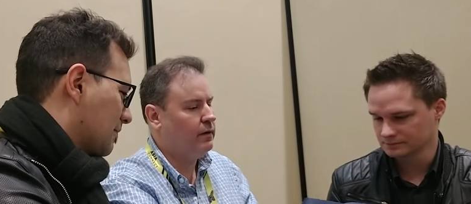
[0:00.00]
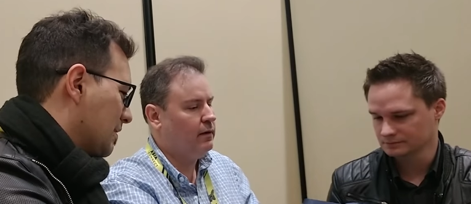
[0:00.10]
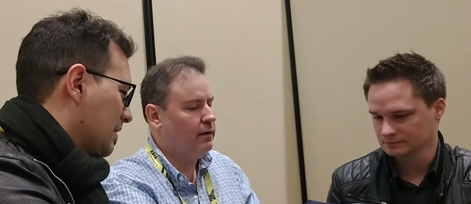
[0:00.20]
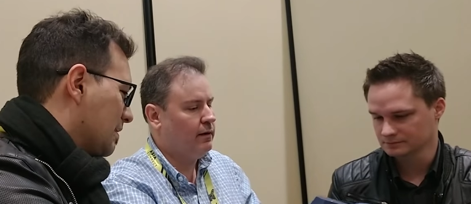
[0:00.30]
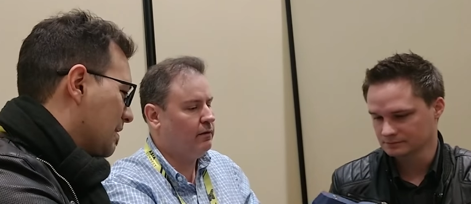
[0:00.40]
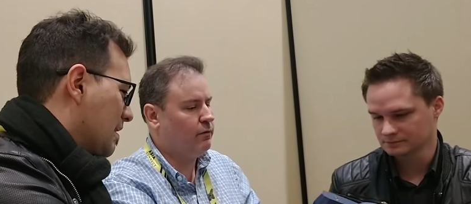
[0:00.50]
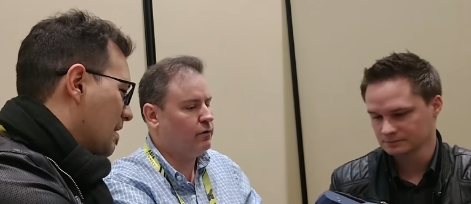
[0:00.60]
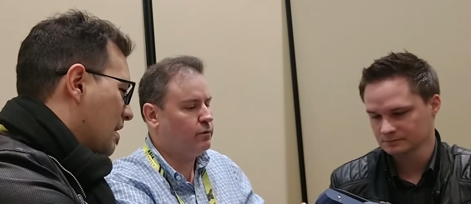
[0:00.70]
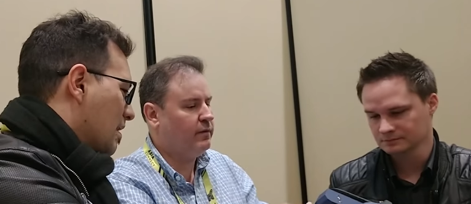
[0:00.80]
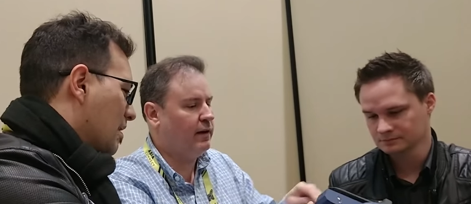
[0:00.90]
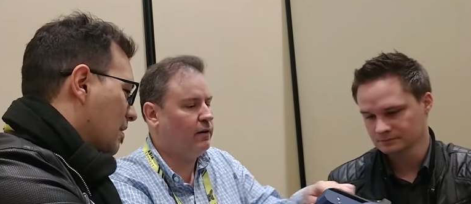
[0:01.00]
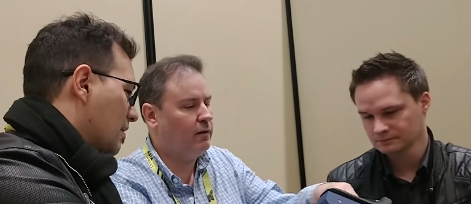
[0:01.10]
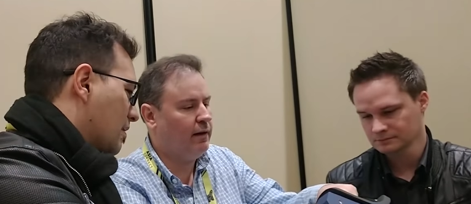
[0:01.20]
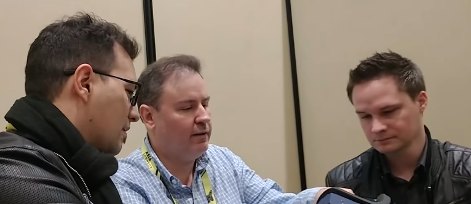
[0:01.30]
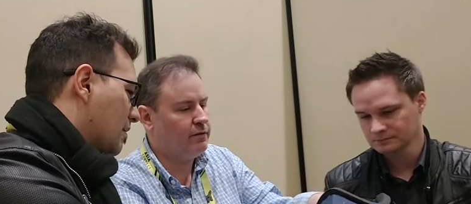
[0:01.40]
Speaker 1: Right. And of course, we've got our
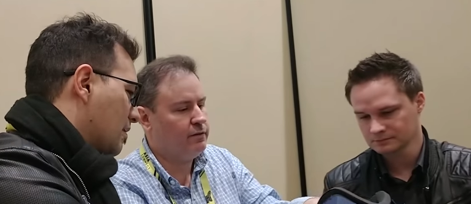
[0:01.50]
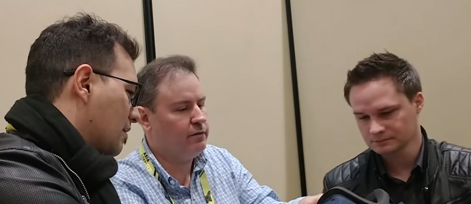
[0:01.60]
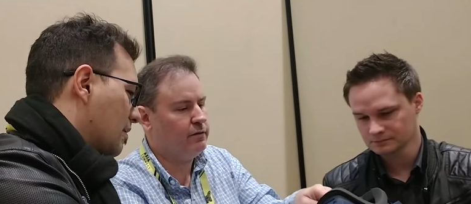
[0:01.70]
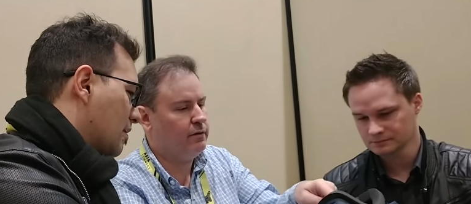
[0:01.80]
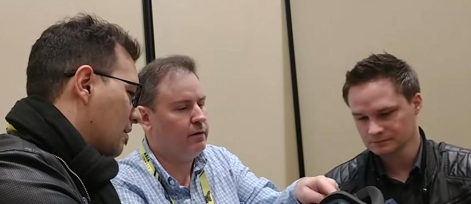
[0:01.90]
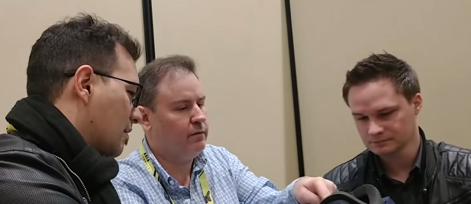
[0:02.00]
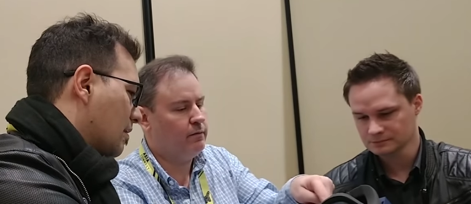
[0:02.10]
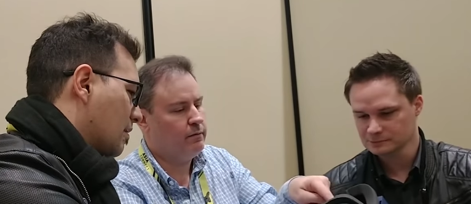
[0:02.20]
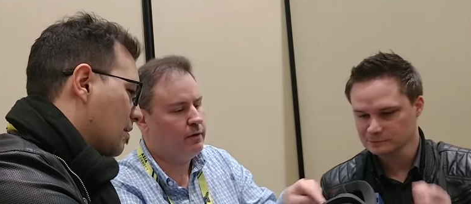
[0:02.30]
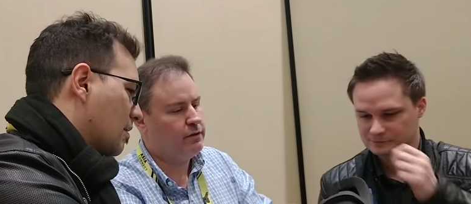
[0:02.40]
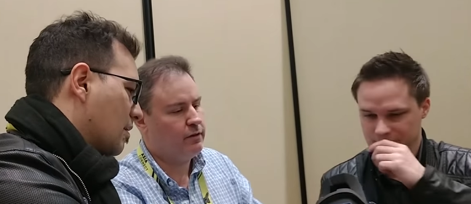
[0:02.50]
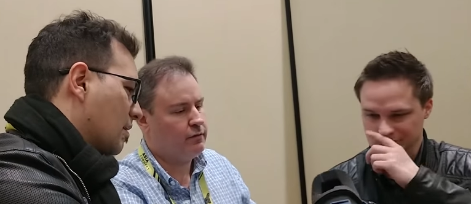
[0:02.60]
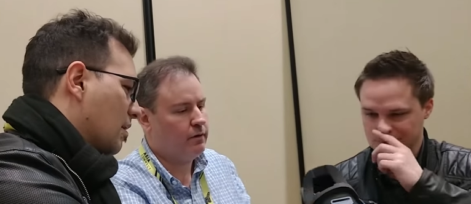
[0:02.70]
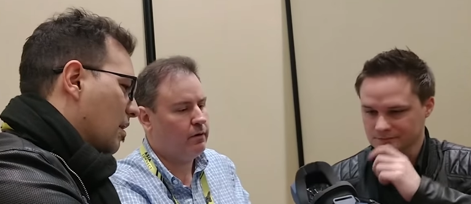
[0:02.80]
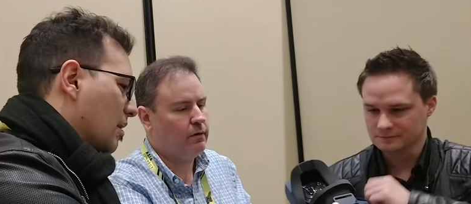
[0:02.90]
glasses, uh,
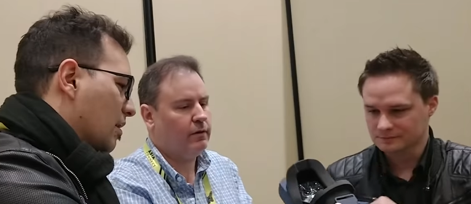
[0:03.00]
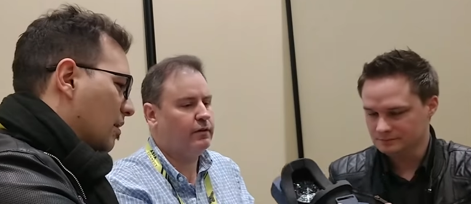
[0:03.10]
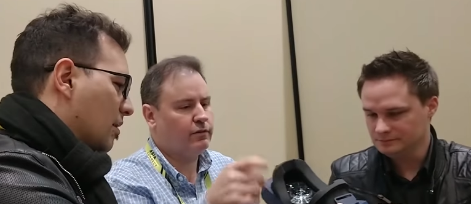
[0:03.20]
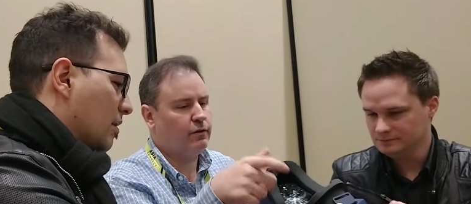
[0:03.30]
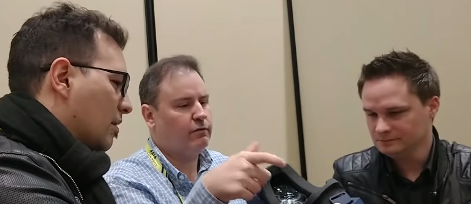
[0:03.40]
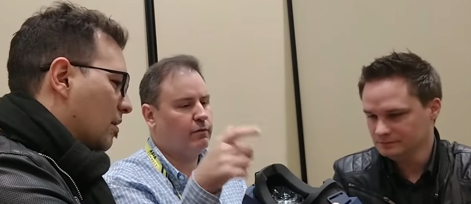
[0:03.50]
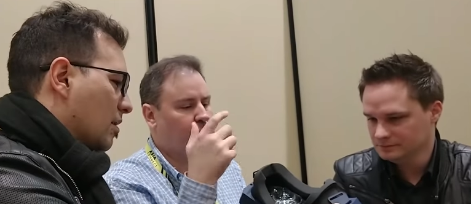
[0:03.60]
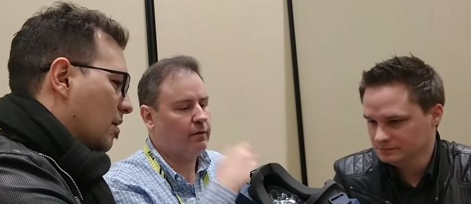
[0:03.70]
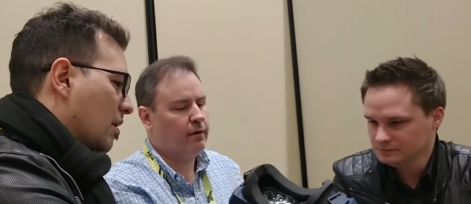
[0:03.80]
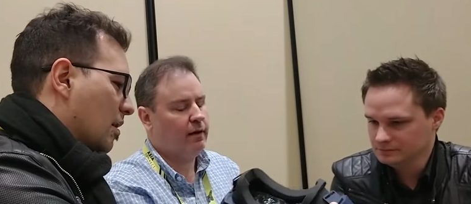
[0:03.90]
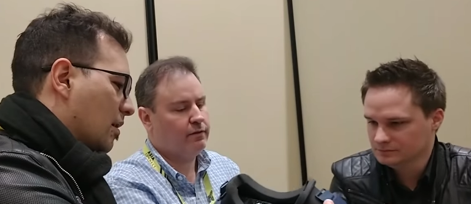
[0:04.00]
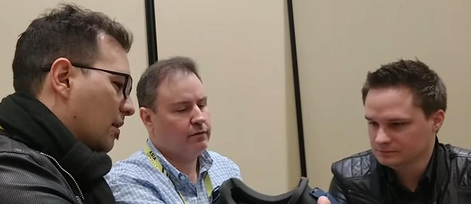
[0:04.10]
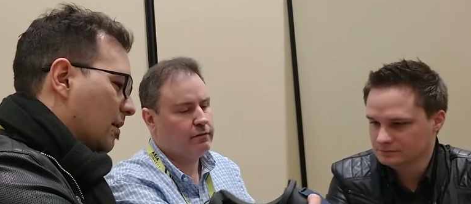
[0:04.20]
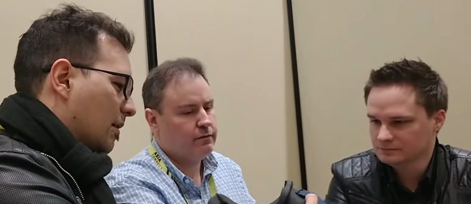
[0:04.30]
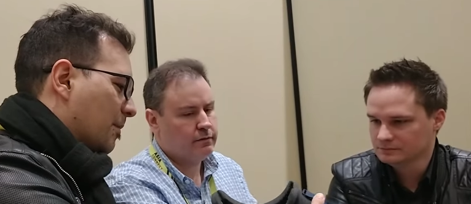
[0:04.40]
adjust our insert for the
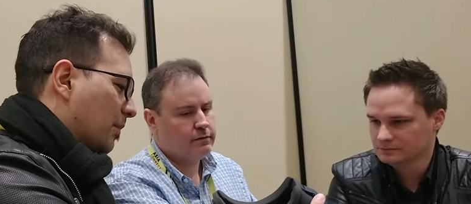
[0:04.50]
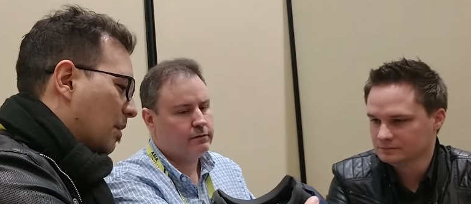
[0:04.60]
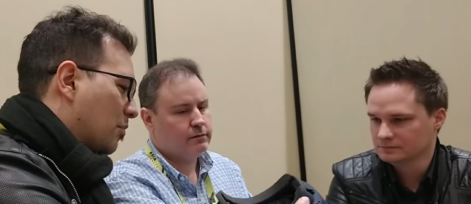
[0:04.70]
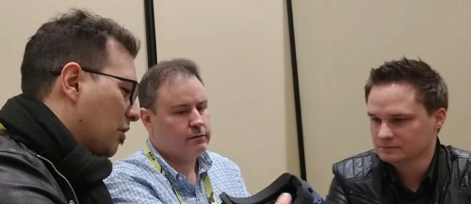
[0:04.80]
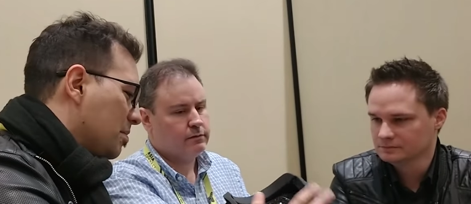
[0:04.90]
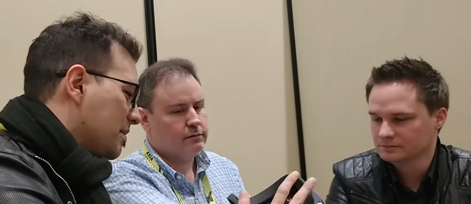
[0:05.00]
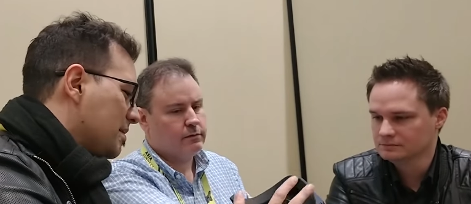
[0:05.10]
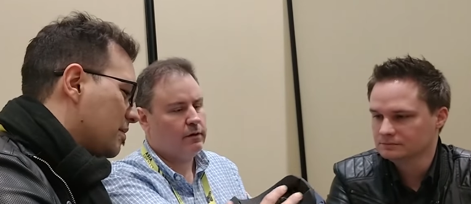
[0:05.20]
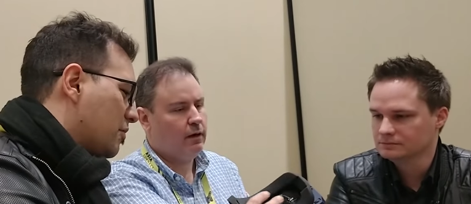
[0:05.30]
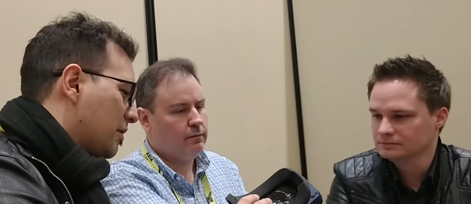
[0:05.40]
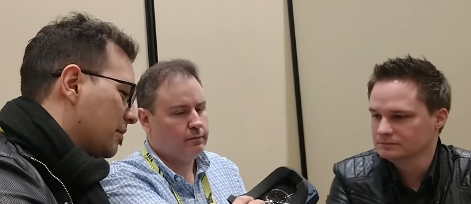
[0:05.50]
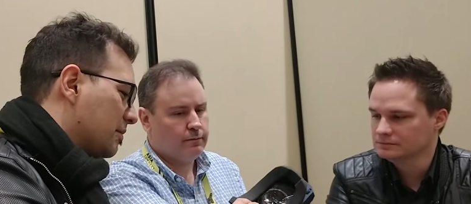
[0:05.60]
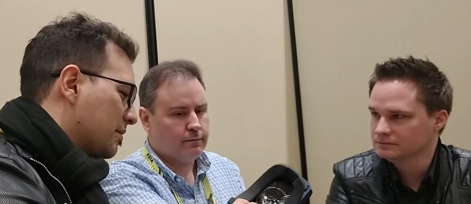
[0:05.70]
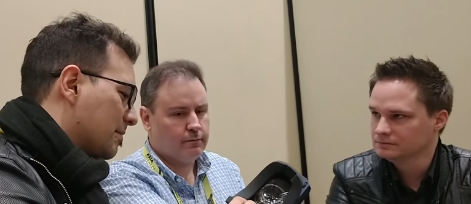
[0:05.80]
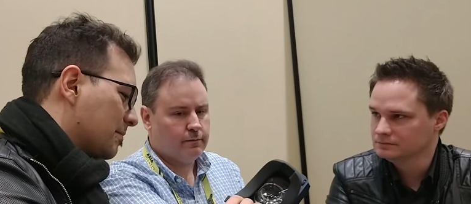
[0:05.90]
glasses. Um, probably you
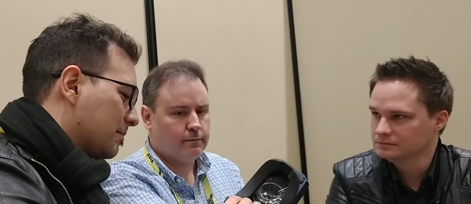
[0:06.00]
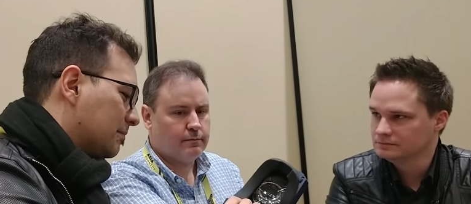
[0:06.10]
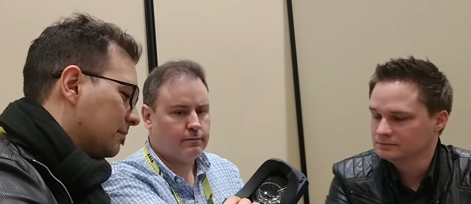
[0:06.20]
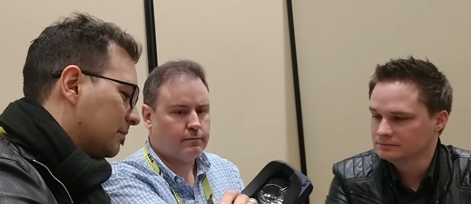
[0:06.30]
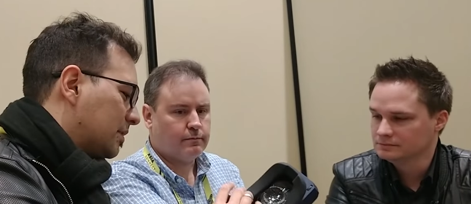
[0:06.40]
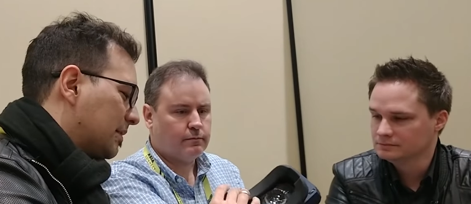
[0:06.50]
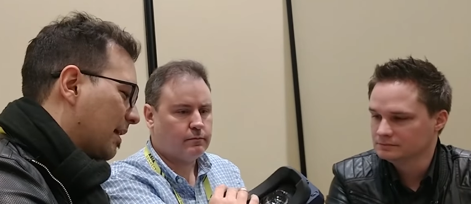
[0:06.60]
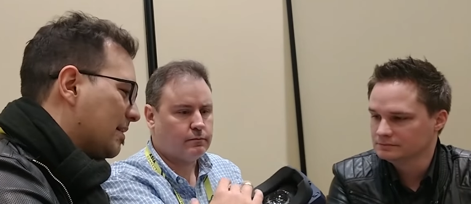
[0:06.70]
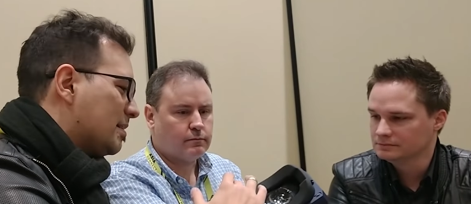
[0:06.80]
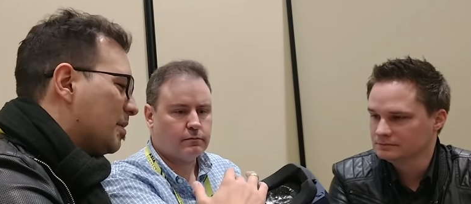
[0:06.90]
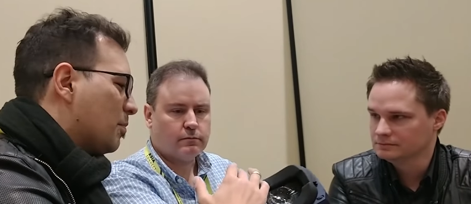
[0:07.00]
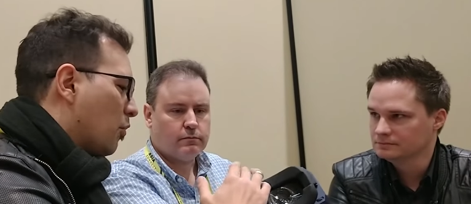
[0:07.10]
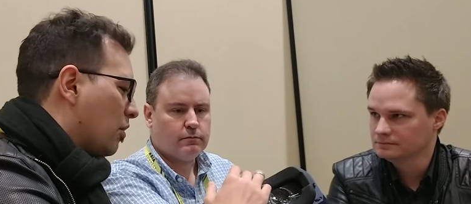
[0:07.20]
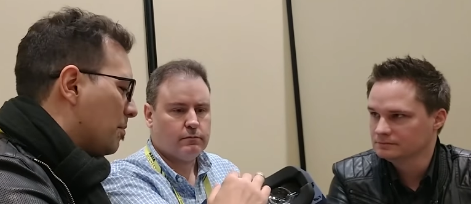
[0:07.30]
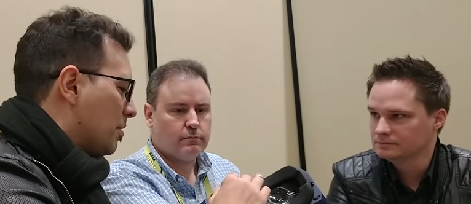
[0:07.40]
can
Speaker 2: um, tell us a bit
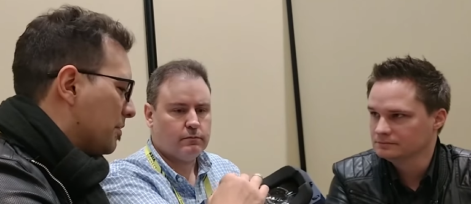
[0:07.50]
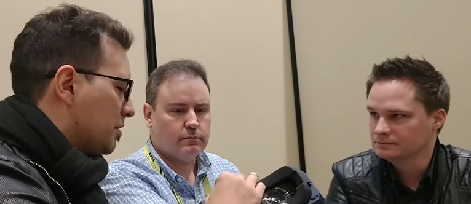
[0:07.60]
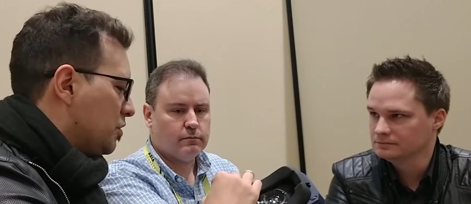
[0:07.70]
more about the